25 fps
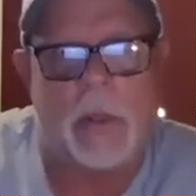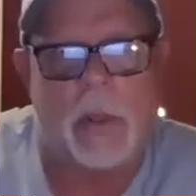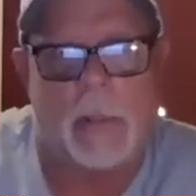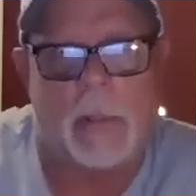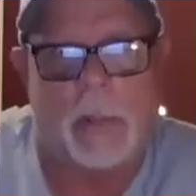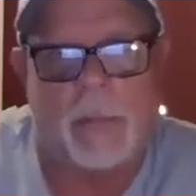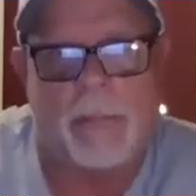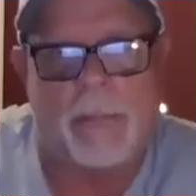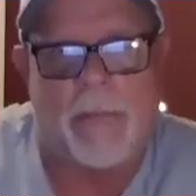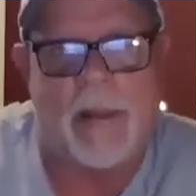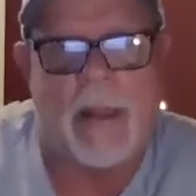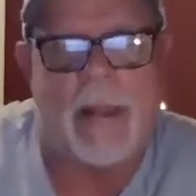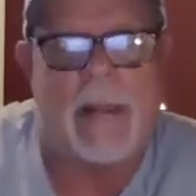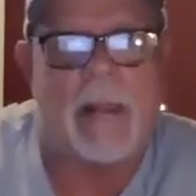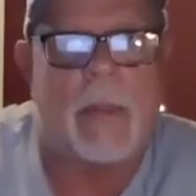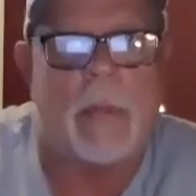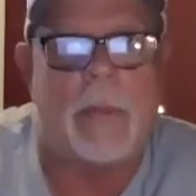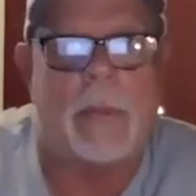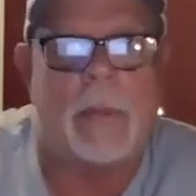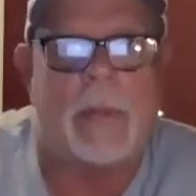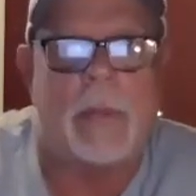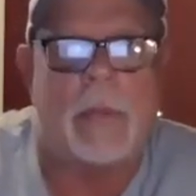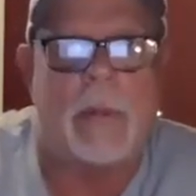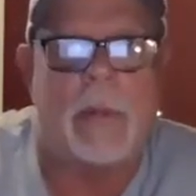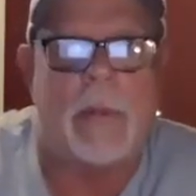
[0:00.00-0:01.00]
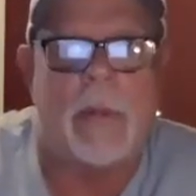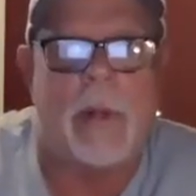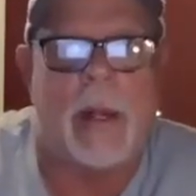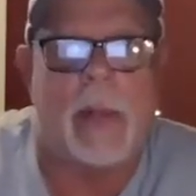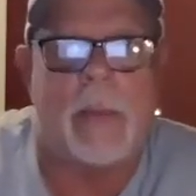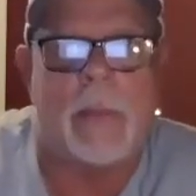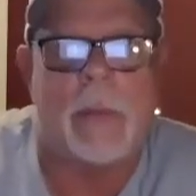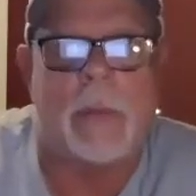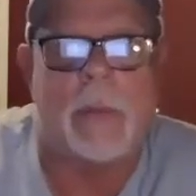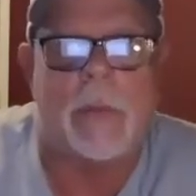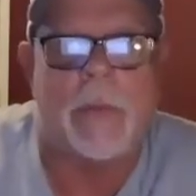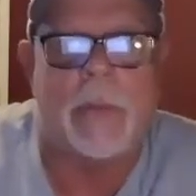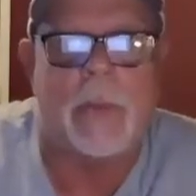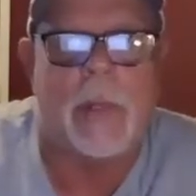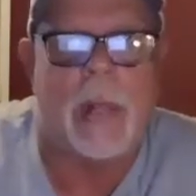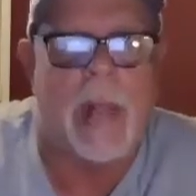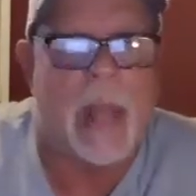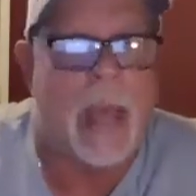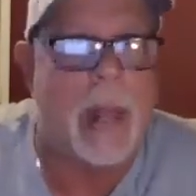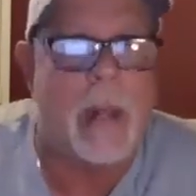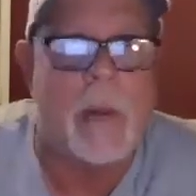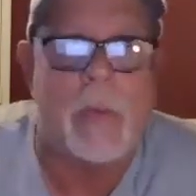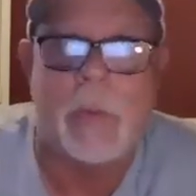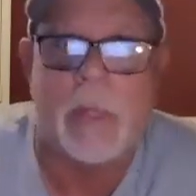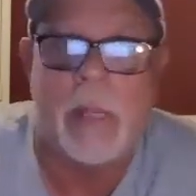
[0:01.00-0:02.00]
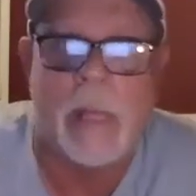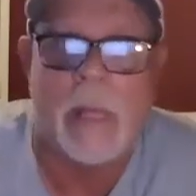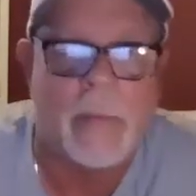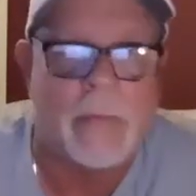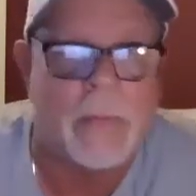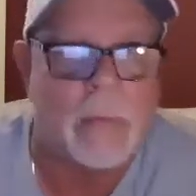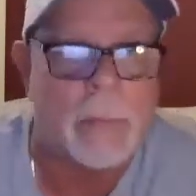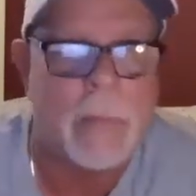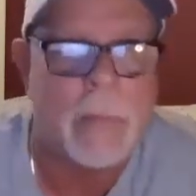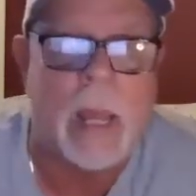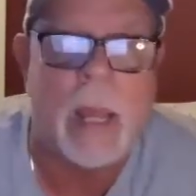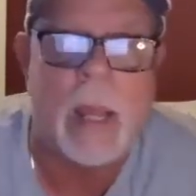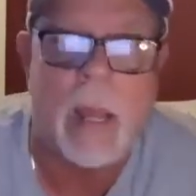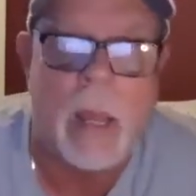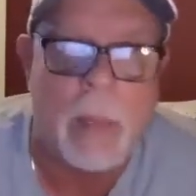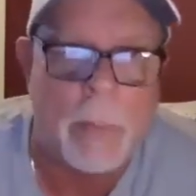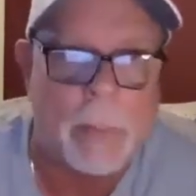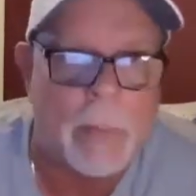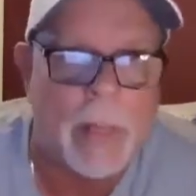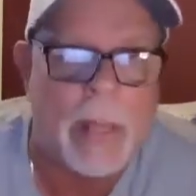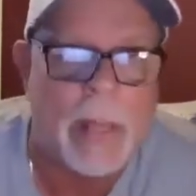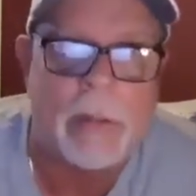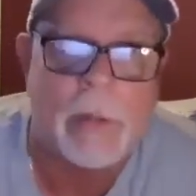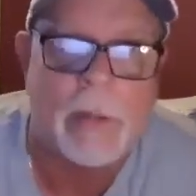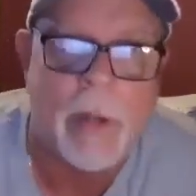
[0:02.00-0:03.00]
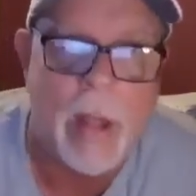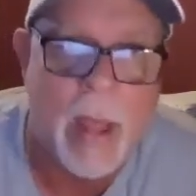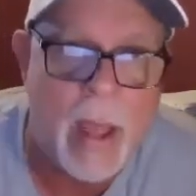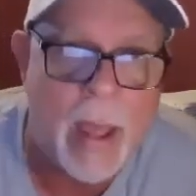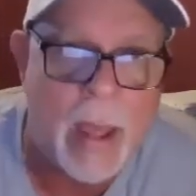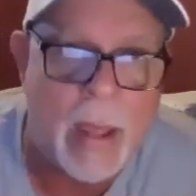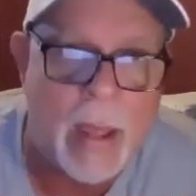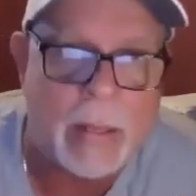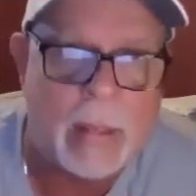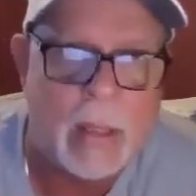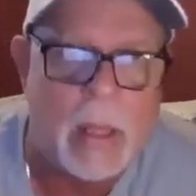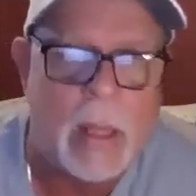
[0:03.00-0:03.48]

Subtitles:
I'm going to find out what they're doing and I'm going to do it. I don't care if they're my upline or not.